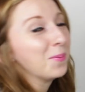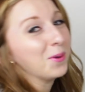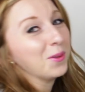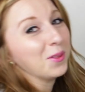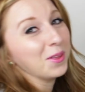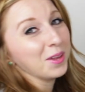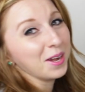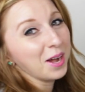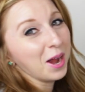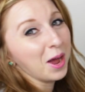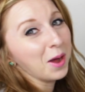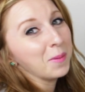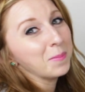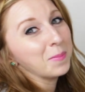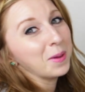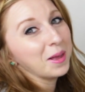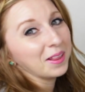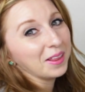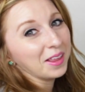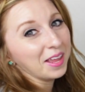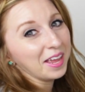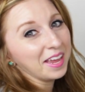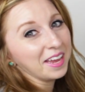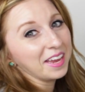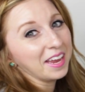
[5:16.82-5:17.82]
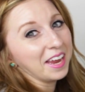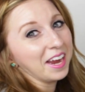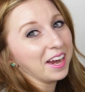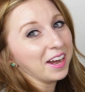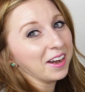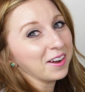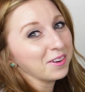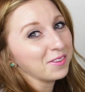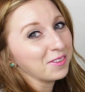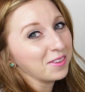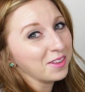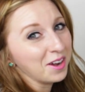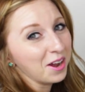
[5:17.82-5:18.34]
pulling out my leg
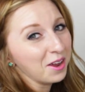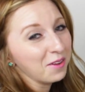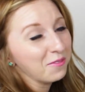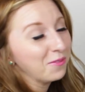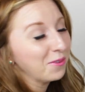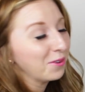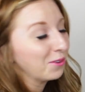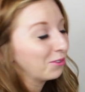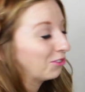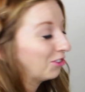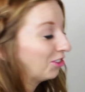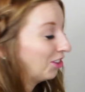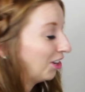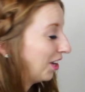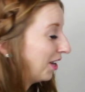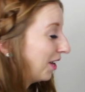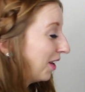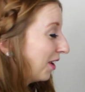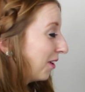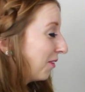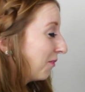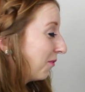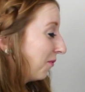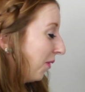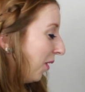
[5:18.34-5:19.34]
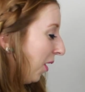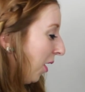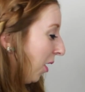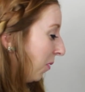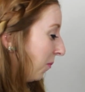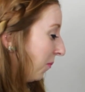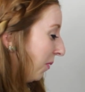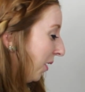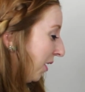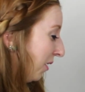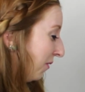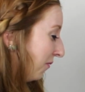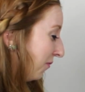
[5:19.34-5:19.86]
hairs, then I feel cheated for
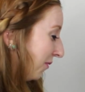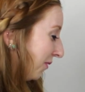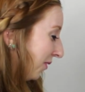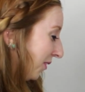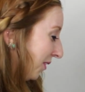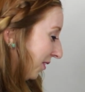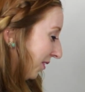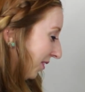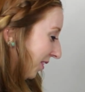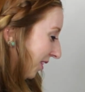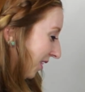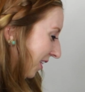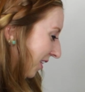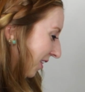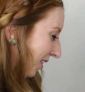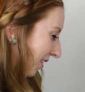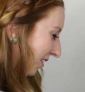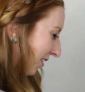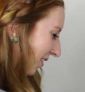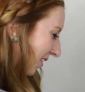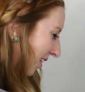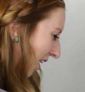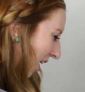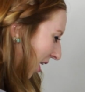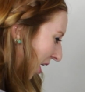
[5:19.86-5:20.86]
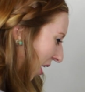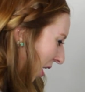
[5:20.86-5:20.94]
how painful this is.